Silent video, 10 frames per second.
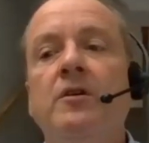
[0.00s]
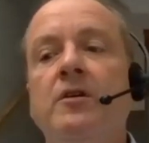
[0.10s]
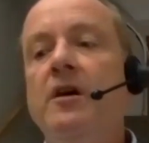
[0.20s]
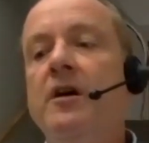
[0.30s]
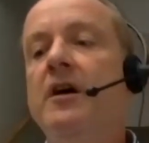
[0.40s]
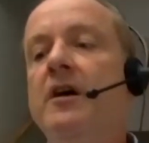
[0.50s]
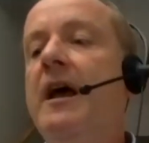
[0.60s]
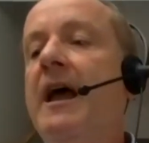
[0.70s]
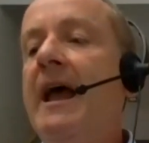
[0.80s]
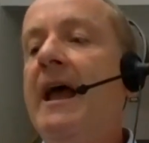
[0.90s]

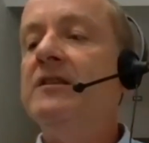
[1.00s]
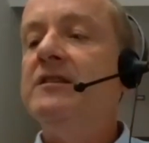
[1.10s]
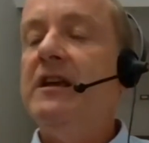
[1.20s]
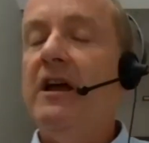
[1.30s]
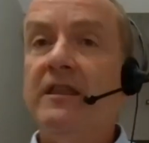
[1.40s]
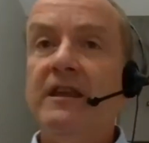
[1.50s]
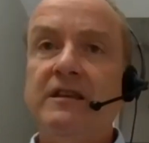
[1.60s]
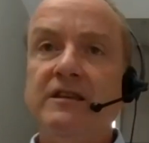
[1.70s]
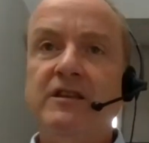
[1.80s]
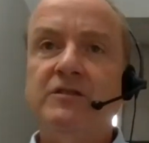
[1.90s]
And I think
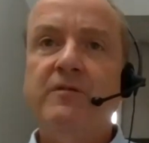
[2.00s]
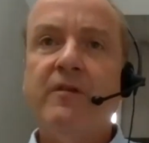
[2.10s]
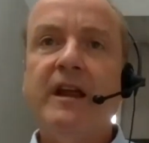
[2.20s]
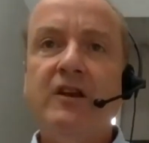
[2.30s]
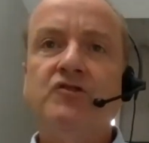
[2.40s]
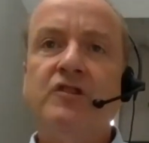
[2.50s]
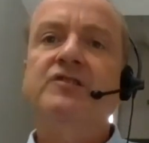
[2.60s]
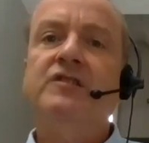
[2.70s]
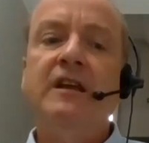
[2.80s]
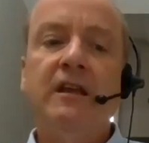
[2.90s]
it seems to be very
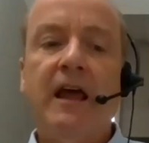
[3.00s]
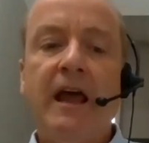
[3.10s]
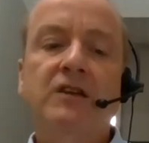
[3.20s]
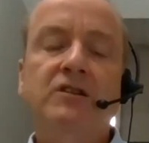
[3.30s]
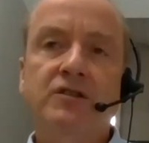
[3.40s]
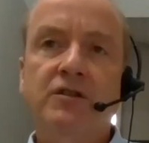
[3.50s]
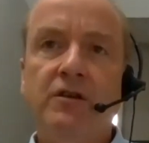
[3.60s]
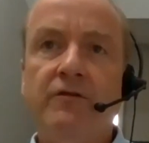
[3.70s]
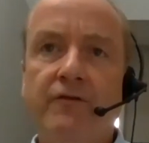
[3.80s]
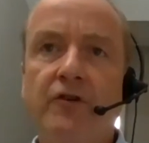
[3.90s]
interesting that
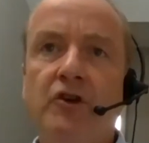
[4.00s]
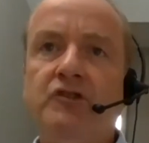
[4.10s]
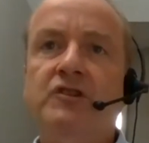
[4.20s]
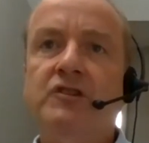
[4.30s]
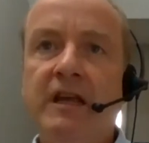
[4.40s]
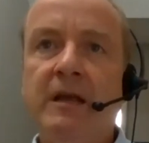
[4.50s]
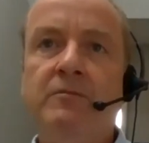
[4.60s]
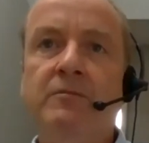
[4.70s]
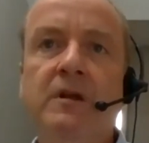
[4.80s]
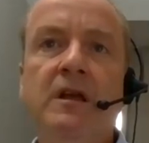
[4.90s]
the first
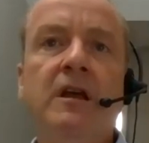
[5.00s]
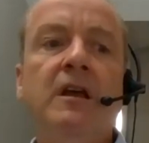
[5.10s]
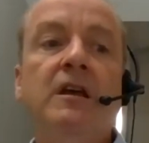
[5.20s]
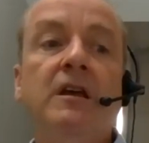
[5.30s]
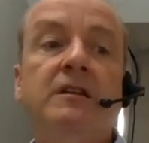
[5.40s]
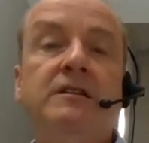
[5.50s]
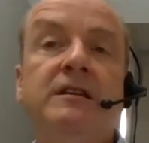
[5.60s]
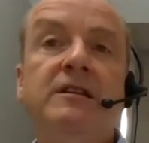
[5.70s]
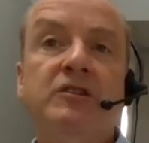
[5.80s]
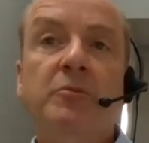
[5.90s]
team
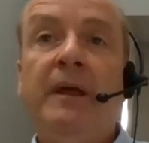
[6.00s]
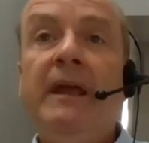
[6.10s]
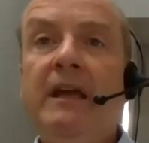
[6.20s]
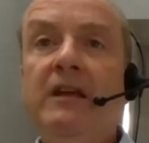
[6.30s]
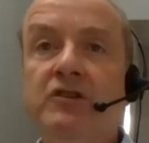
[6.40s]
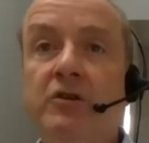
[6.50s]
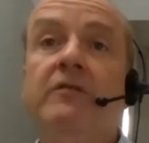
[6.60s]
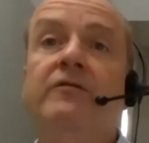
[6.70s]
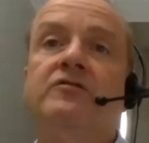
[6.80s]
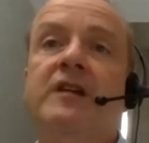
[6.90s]
didn't appear to,
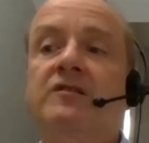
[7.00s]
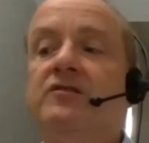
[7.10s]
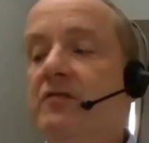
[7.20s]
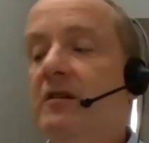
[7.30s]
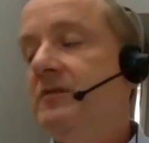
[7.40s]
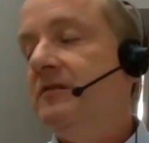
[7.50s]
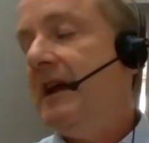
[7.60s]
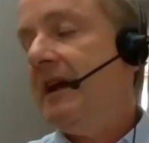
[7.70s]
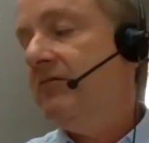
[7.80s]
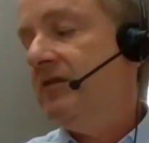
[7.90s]
if the transcript is
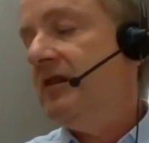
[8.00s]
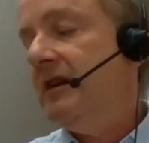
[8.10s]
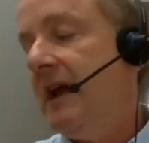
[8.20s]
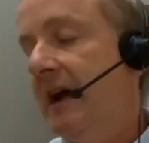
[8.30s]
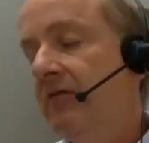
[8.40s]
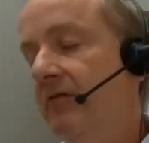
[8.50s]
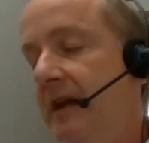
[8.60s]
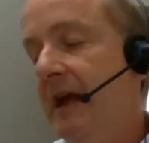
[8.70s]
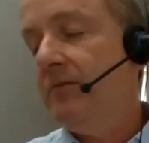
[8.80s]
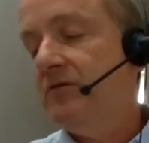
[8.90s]
accurately
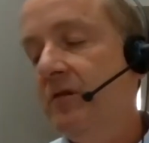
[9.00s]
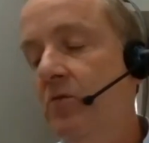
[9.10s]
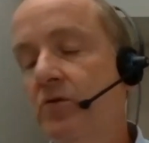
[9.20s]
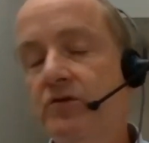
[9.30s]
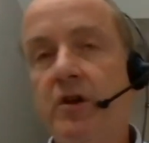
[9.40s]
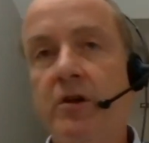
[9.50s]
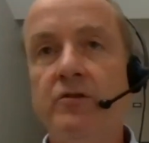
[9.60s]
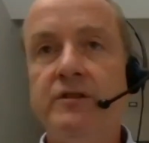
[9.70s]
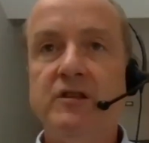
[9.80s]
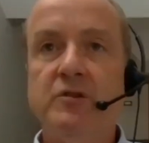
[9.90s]
capturing what's going
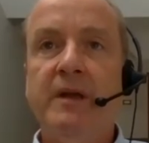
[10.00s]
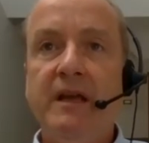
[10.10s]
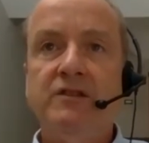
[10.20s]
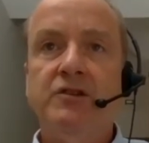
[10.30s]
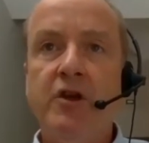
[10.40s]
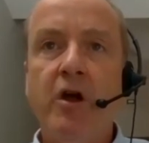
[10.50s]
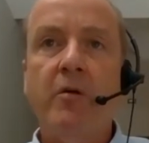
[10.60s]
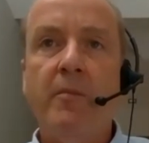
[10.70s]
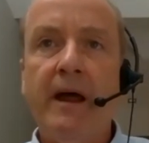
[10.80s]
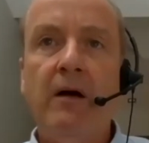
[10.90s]
on, didn't appear to know
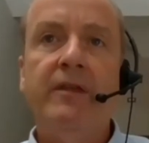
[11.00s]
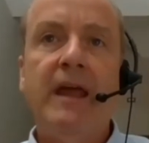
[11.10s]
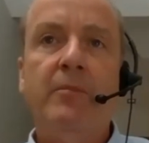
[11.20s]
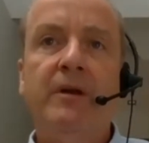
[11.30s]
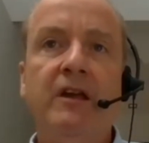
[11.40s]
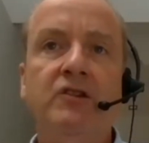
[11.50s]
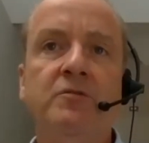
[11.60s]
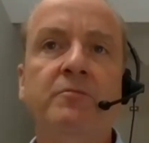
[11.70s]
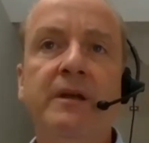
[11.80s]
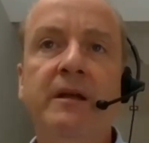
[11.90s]
about the
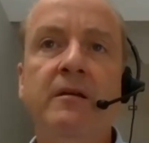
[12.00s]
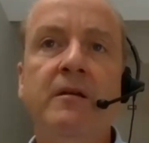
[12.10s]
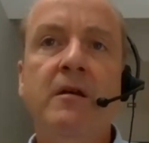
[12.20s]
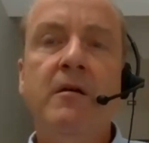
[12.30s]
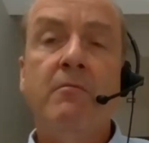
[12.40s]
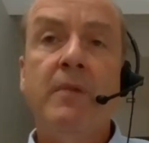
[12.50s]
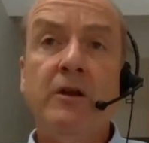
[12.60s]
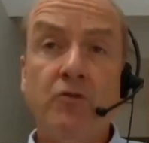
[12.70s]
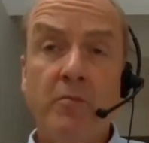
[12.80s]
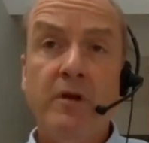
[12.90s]
application being
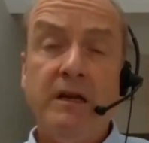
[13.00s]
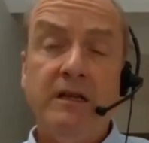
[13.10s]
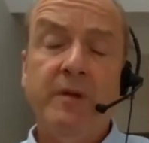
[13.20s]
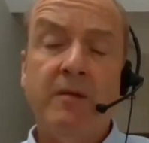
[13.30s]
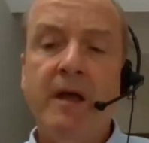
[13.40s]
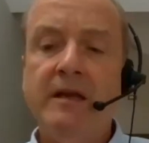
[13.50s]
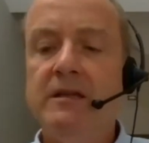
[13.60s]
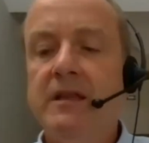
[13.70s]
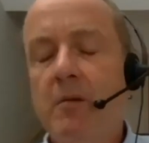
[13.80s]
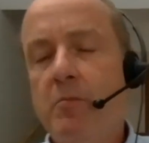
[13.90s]
made, or at least being made
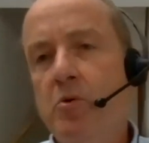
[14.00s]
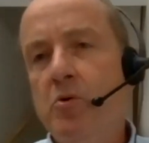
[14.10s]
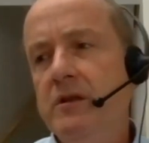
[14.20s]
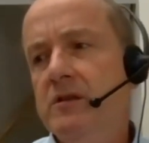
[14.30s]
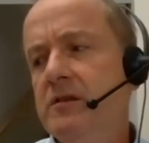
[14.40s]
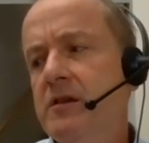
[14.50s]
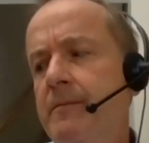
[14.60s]
at that point. So,